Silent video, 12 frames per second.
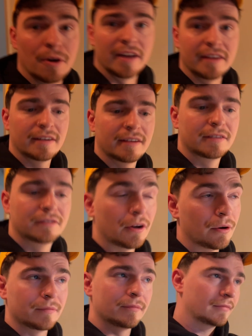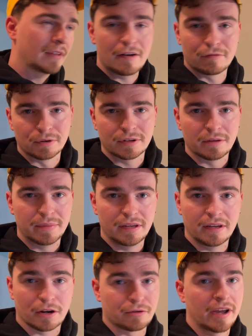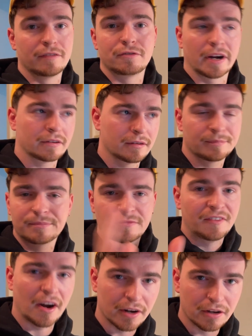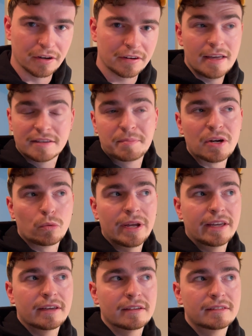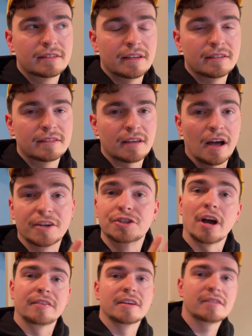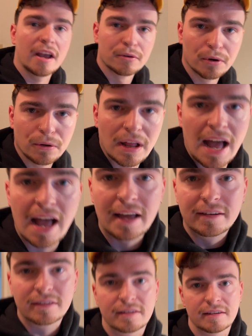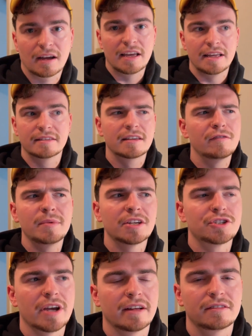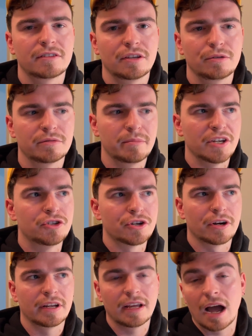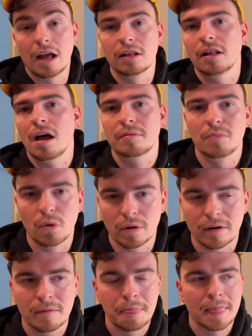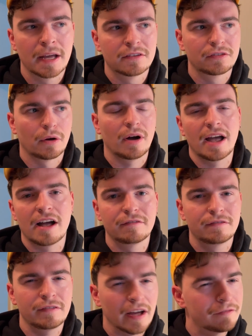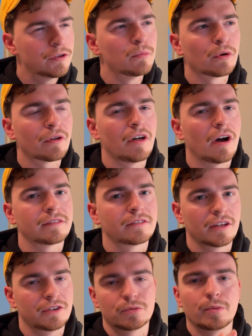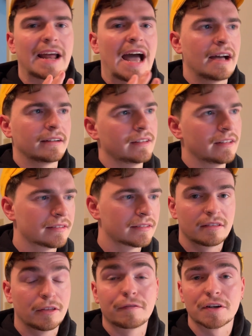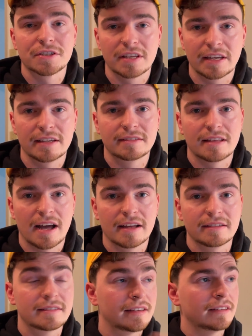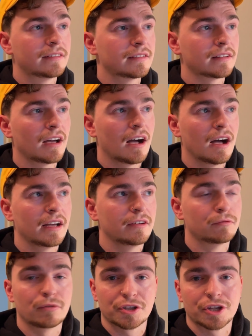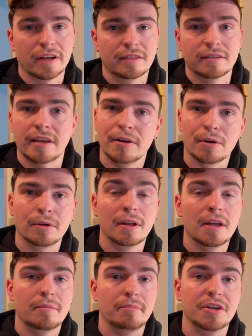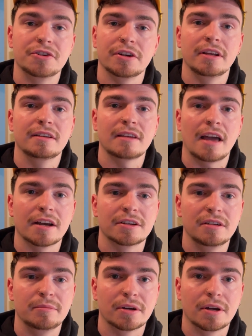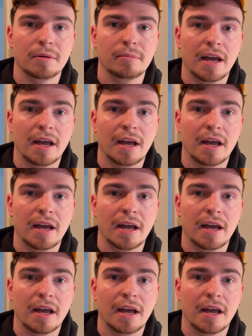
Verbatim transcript: right, so everyone could be a creative director. Very good. It's been a week since I shot this A-roll and it's given me a chance to use Midjourney a lot more. So I have a few more thoughts that I just want to add to this. The first thing is that since I shot this A-roll, Midjourney has actually become